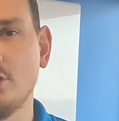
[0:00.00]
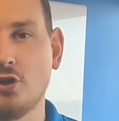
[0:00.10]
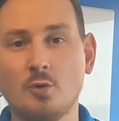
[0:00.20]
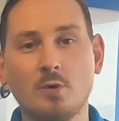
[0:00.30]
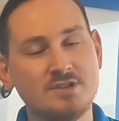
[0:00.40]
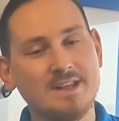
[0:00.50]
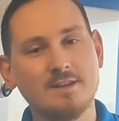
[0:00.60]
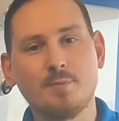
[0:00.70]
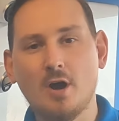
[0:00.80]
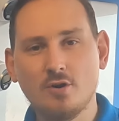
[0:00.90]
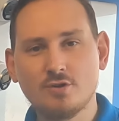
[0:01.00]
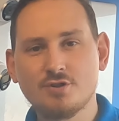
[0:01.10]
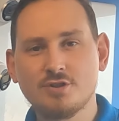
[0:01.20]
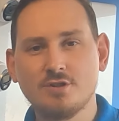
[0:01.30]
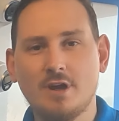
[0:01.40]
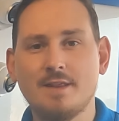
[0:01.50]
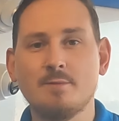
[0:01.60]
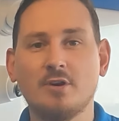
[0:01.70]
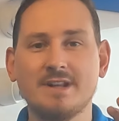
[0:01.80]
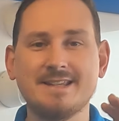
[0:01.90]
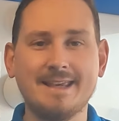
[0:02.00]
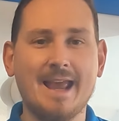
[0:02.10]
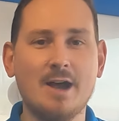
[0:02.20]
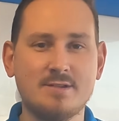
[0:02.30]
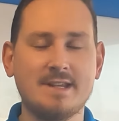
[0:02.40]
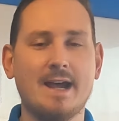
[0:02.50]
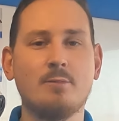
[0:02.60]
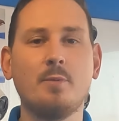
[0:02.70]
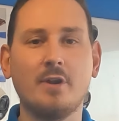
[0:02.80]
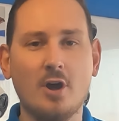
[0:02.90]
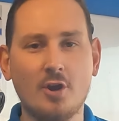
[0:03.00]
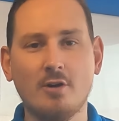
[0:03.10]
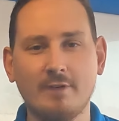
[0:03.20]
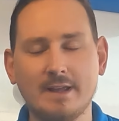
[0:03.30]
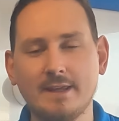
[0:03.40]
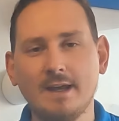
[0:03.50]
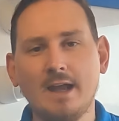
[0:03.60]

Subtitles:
We'll look at what's in the box and then we're going to take it outside, we'll put it on our rig